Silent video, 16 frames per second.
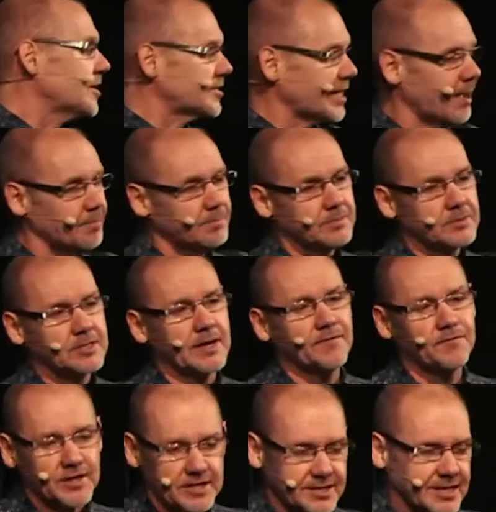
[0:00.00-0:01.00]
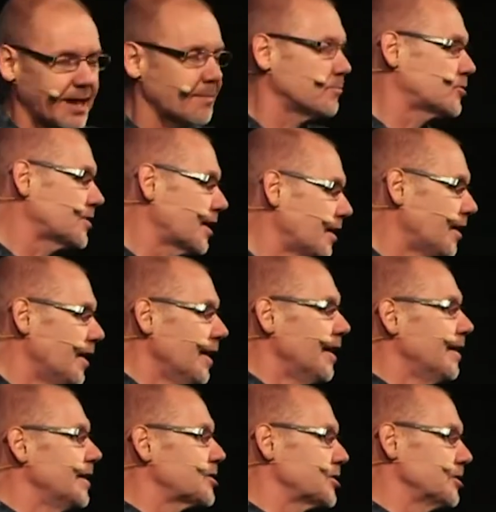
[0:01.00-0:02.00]
this happens, if this happens, then.
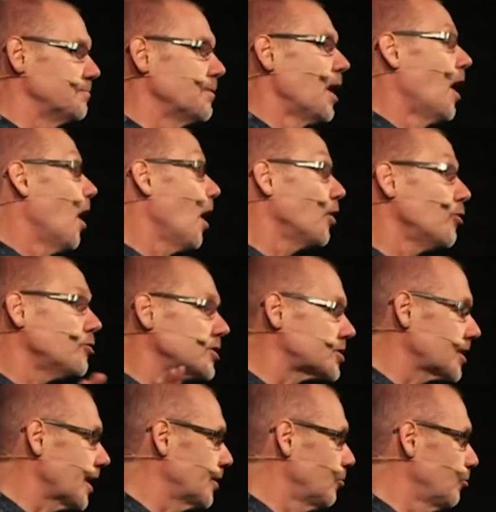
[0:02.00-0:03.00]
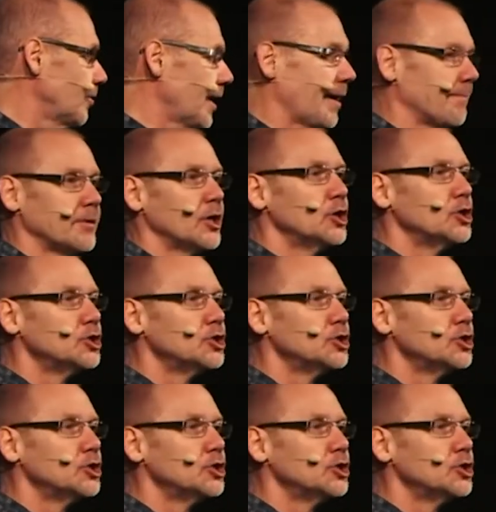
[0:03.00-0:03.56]
Listen, I understand all that.